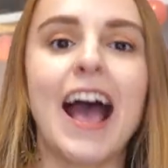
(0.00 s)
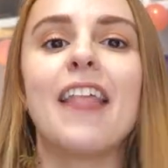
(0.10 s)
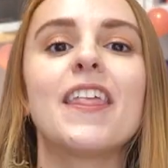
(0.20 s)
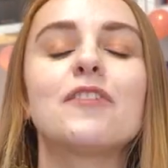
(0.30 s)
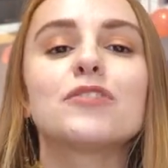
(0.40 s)

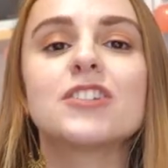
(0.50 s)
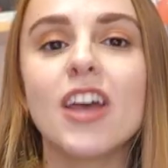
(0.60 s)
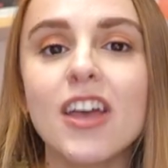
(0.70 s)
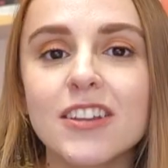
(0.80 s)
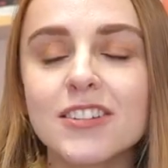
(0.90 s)
and then
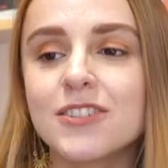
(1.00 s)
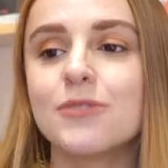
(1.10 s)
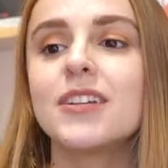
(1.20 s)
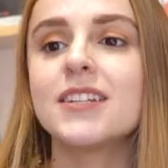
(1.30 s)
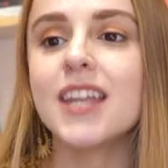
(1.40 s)
returned
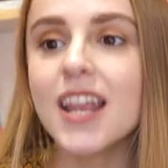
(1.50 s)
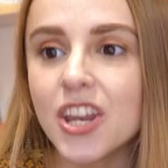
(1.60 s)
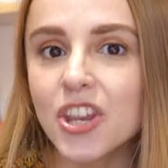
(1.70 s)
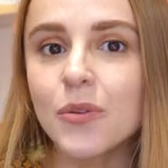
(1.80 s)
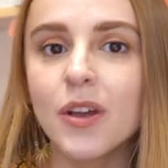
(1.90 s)
to
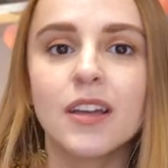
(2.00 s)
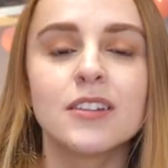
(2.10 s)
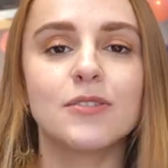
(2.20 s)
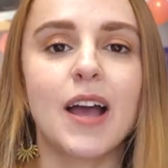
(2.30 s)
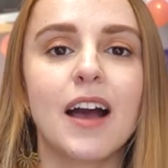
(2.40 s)
continue
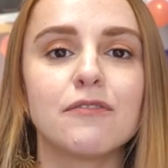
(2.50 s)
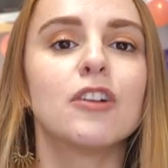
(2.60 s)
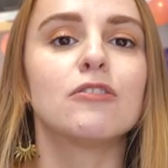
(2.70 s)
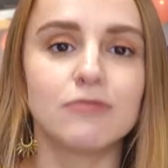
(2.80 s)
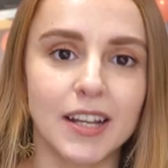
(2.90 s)
to have
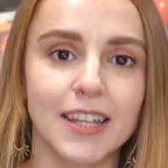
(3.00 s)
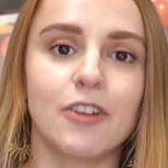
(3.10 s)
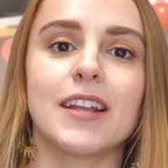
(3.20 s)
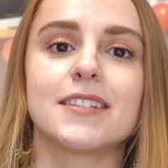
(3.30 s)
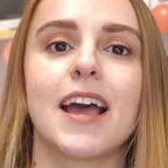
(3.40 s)
really
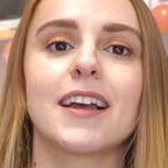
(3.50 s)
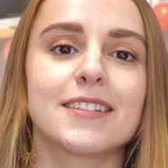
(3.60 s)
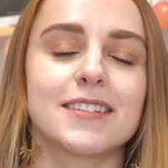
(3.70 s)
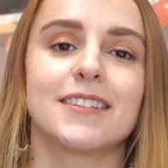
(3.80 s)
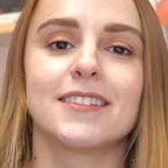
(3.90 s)
great sex.